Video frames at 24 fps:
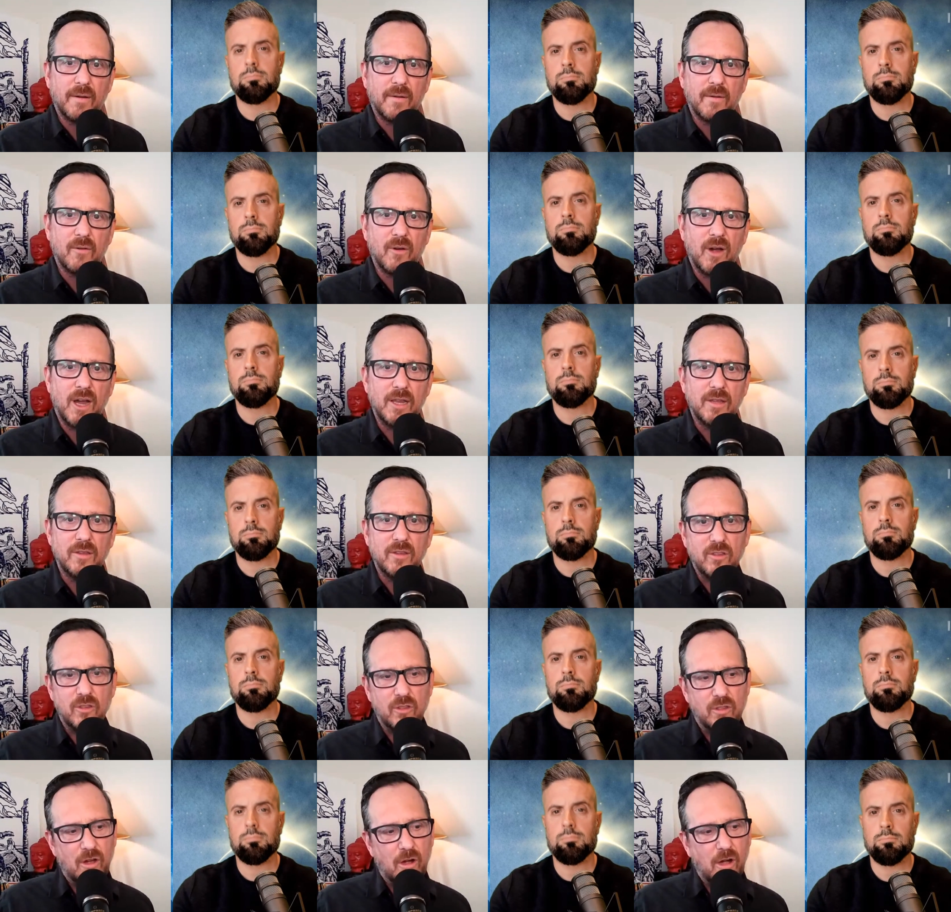
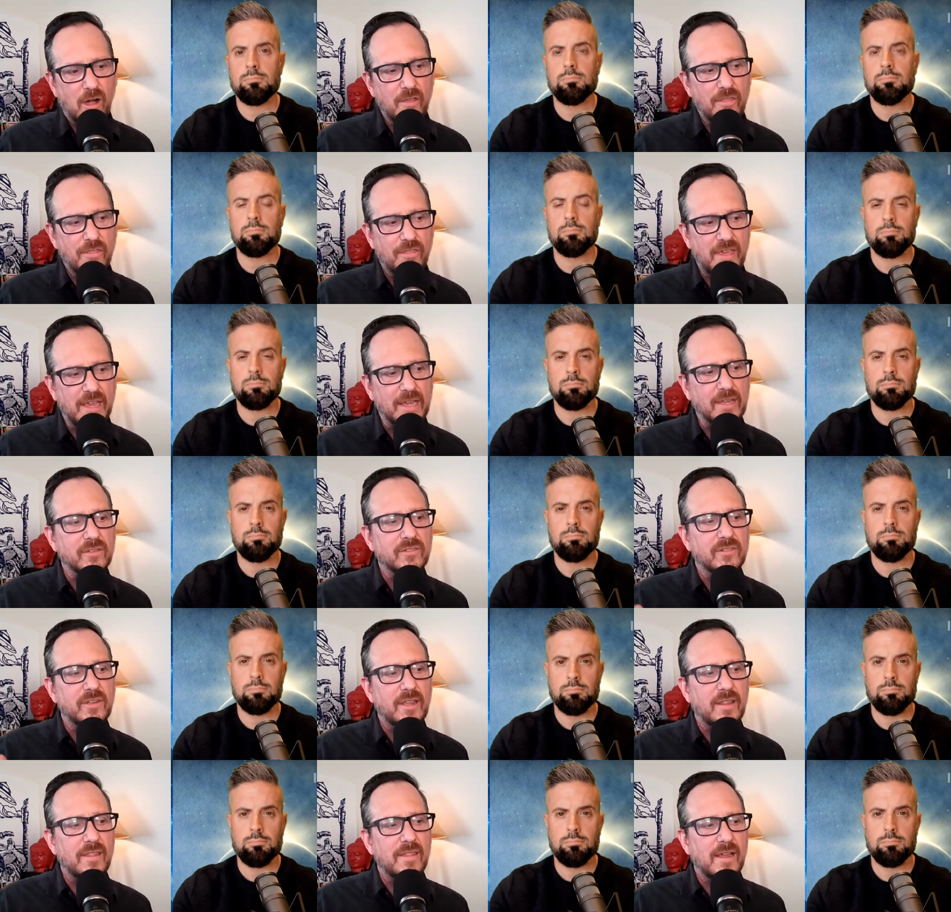Speaker 1: right? There are
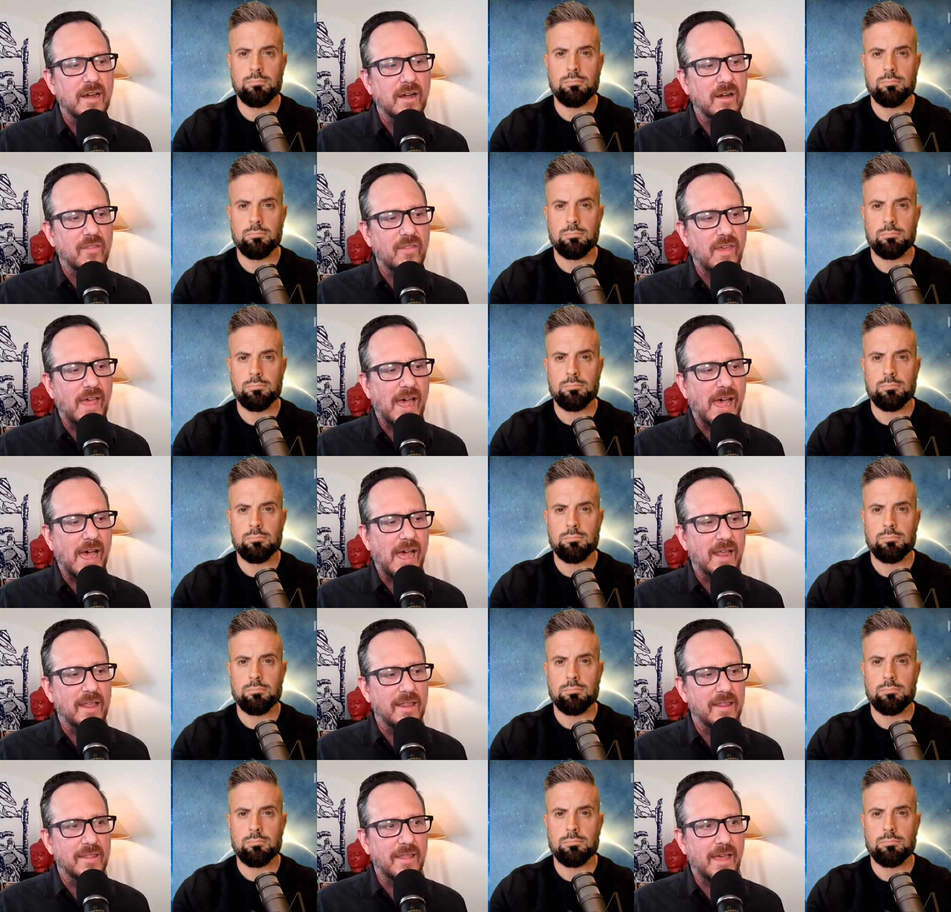things in there
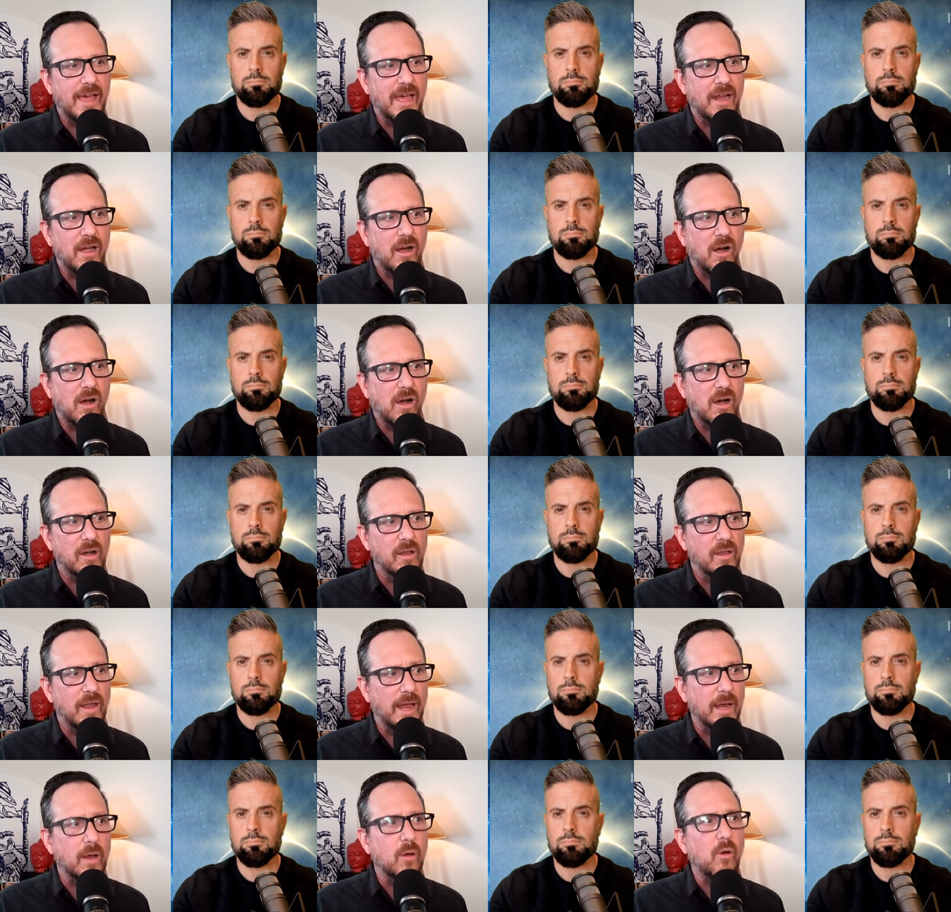that that
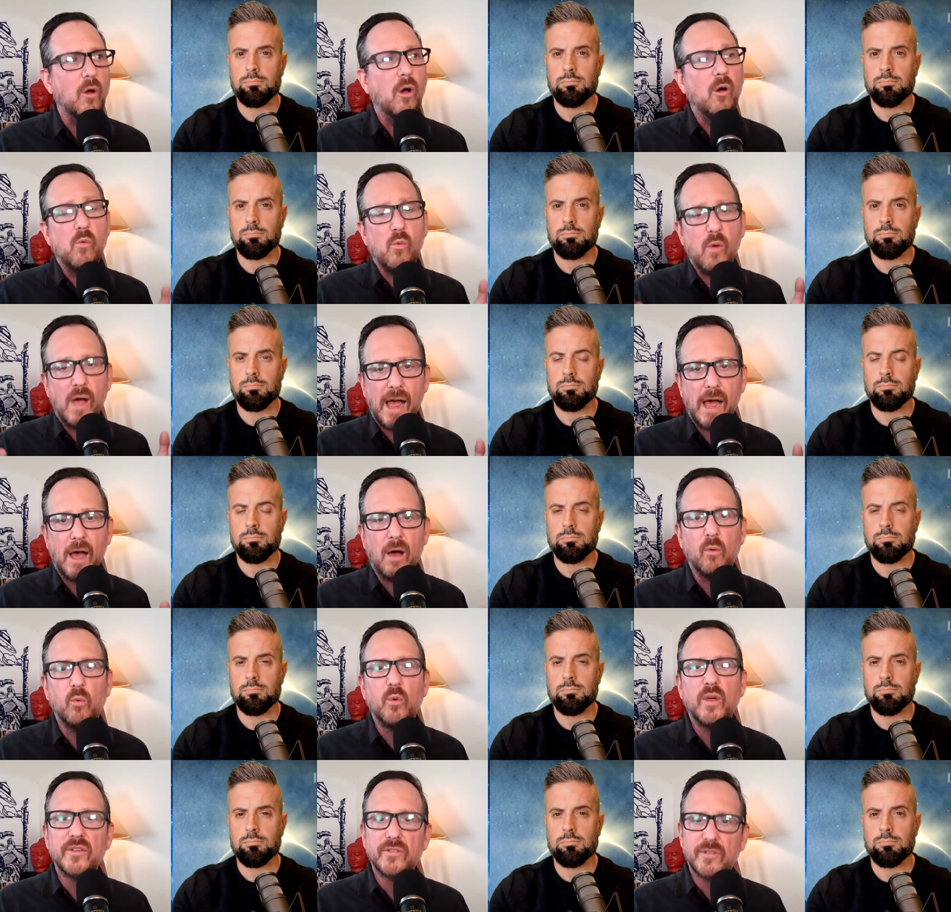are like, "Oh
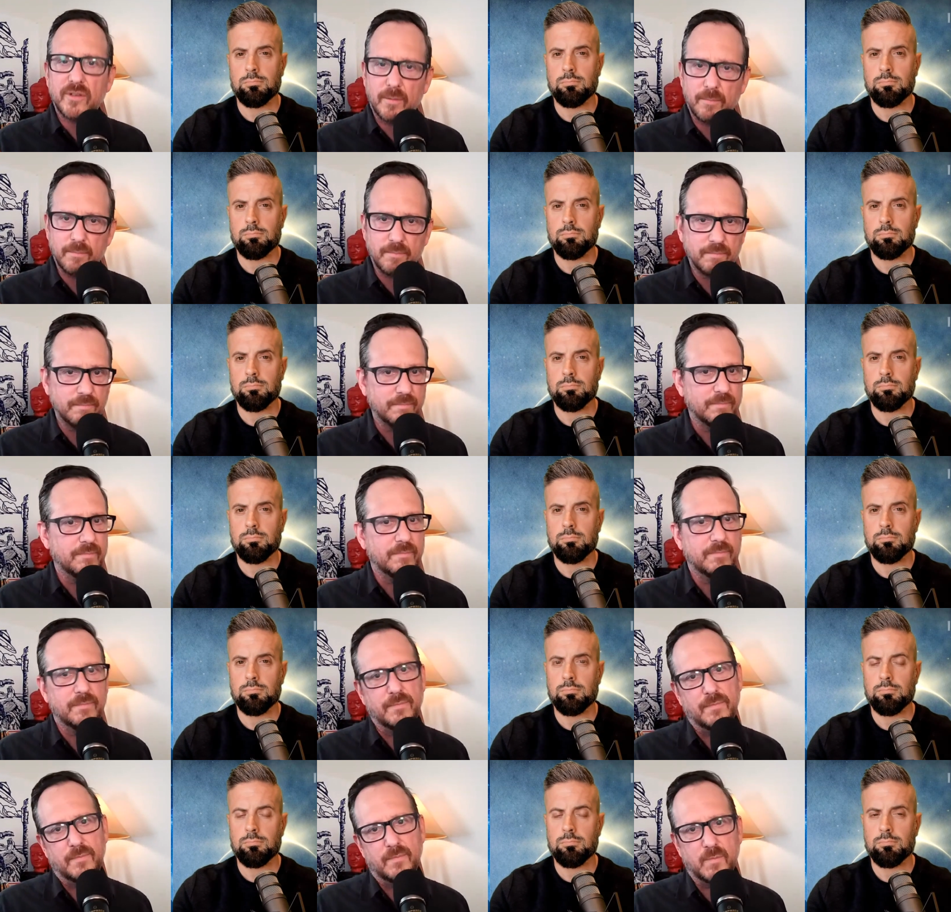wow, wisdom."
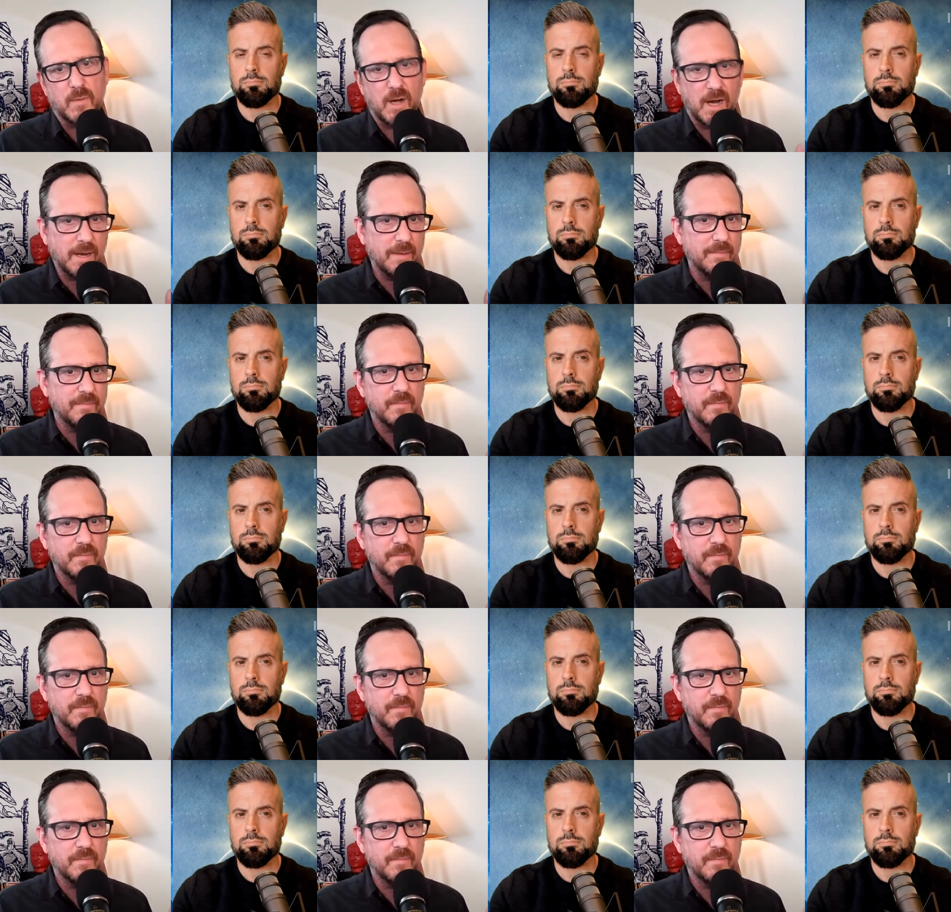Right?